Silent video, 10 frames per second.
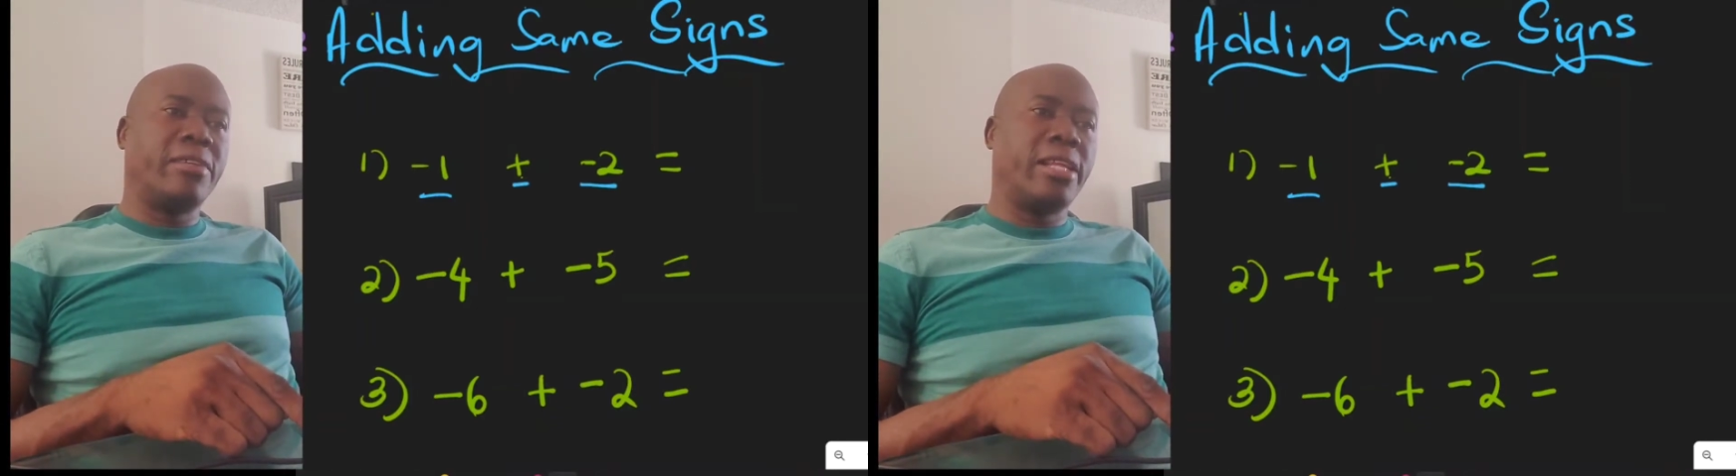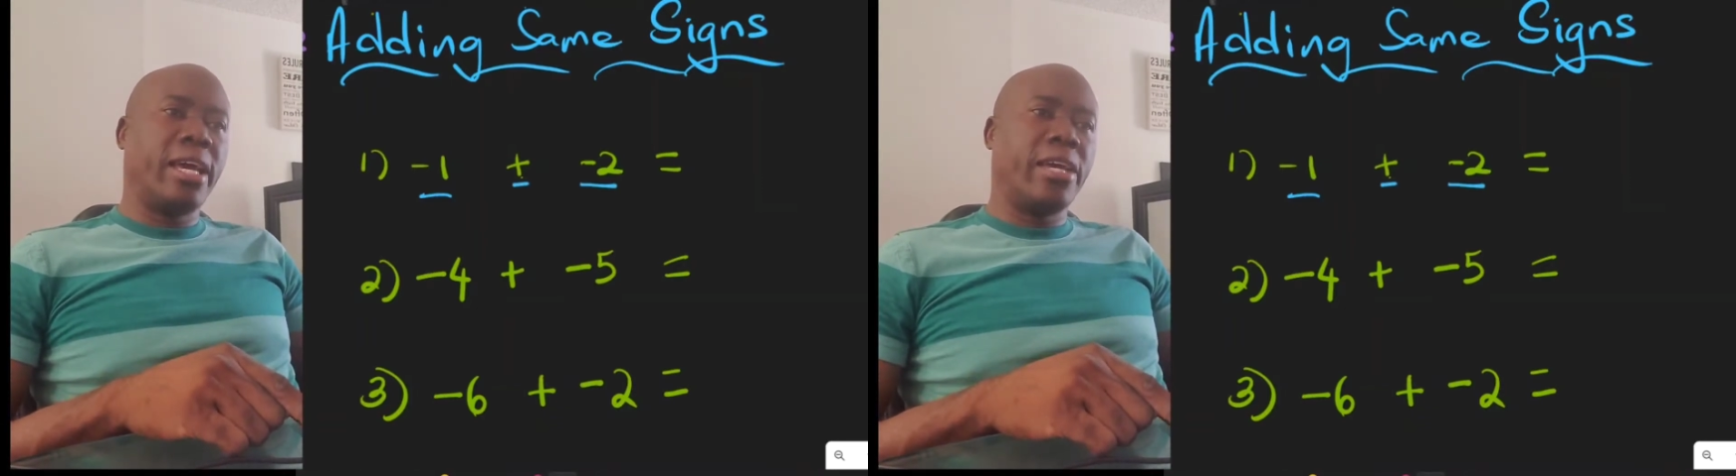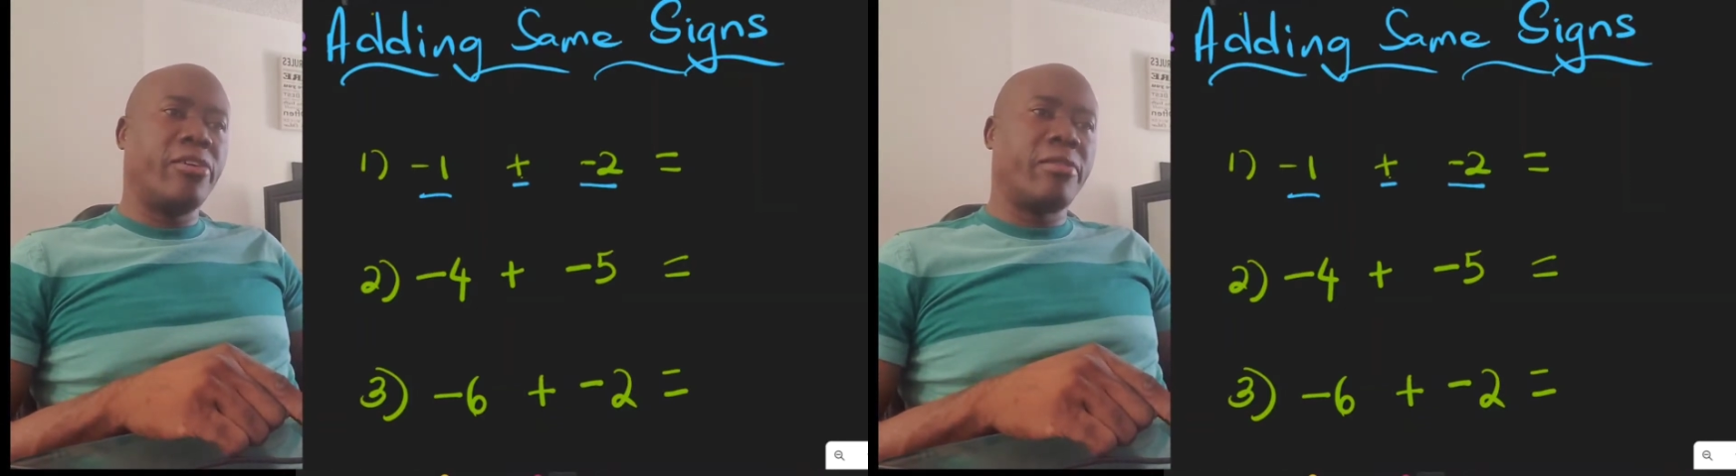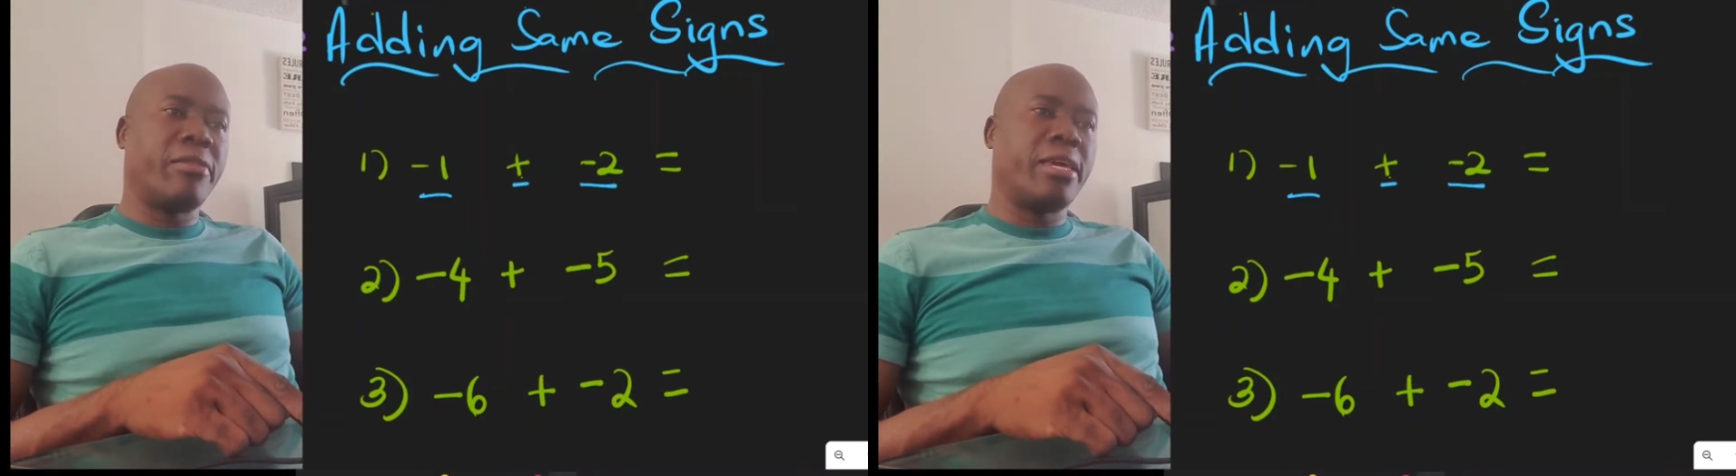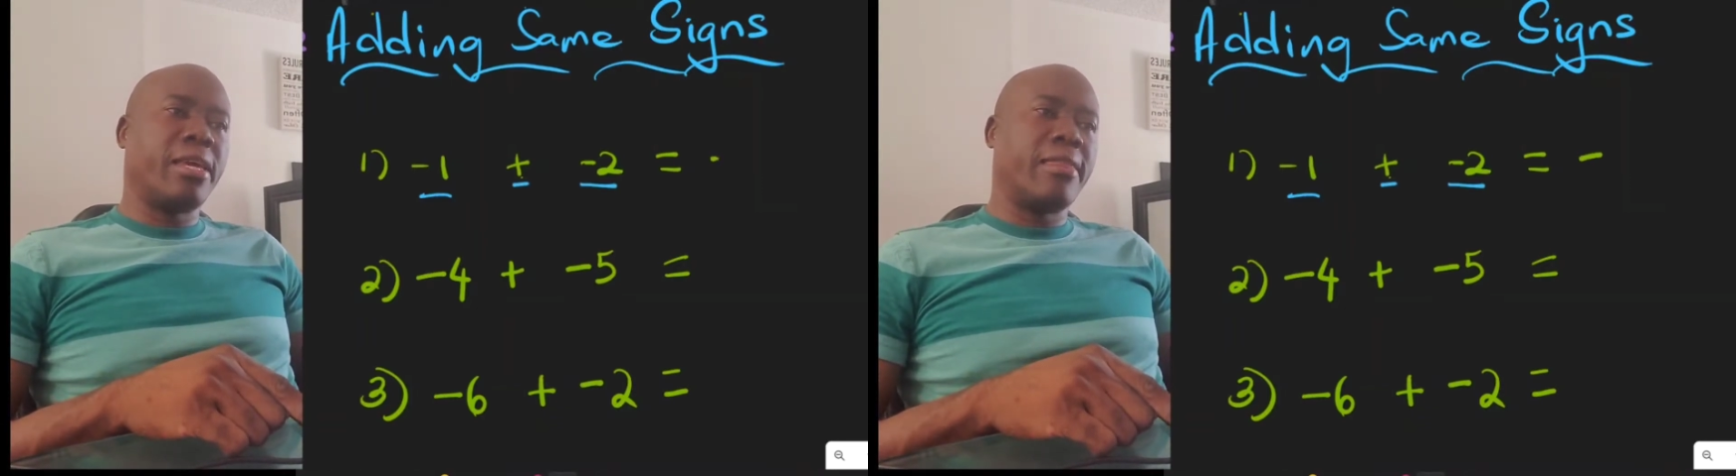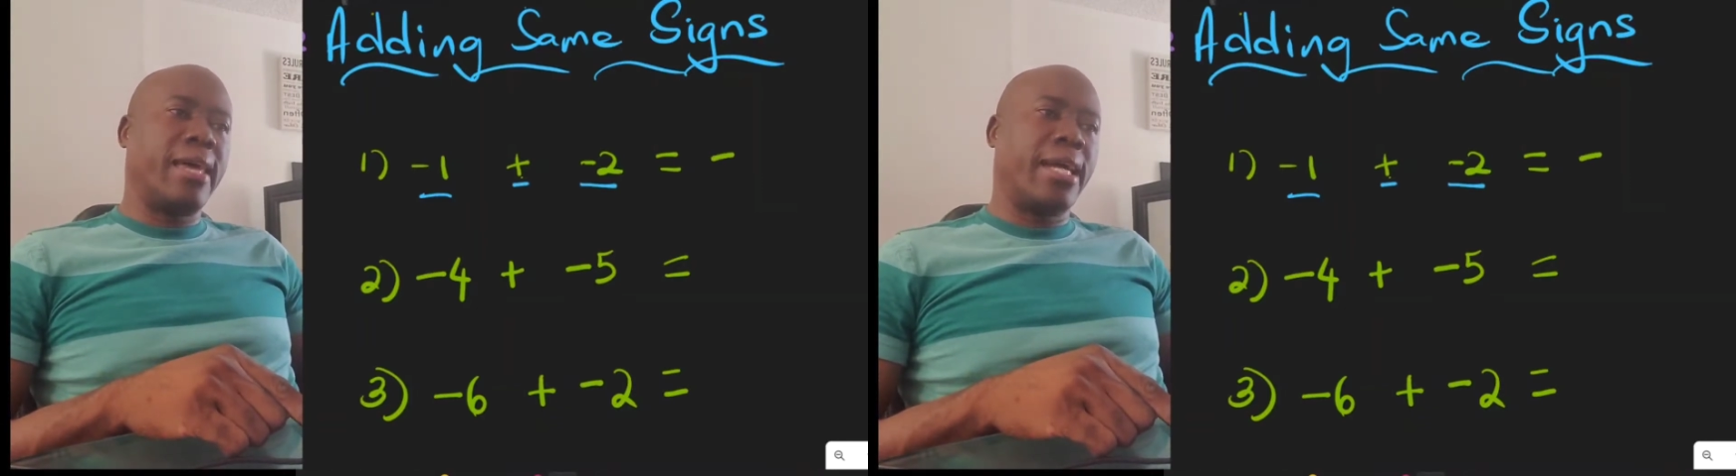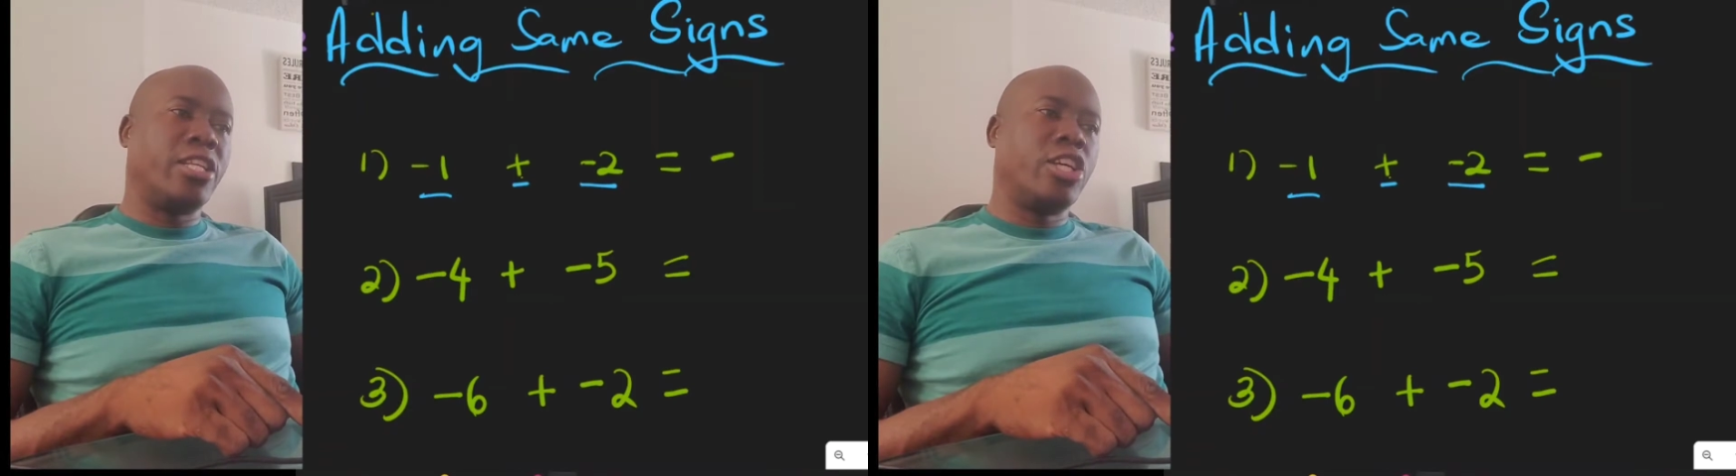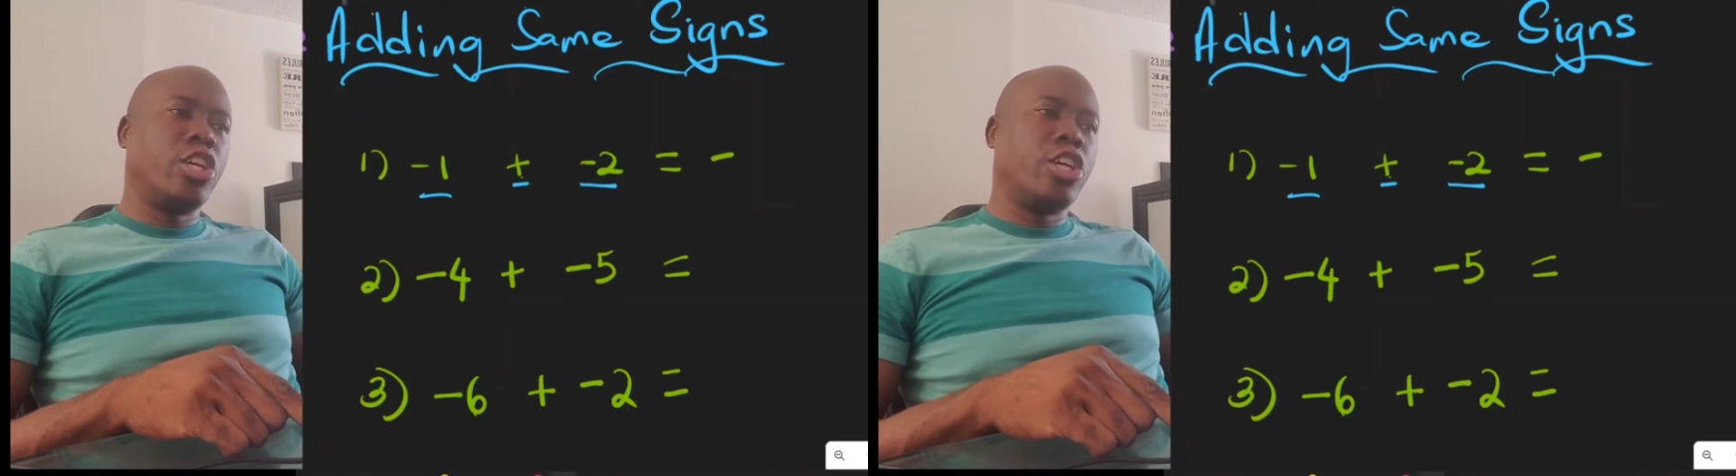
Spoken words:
the day you're thinking that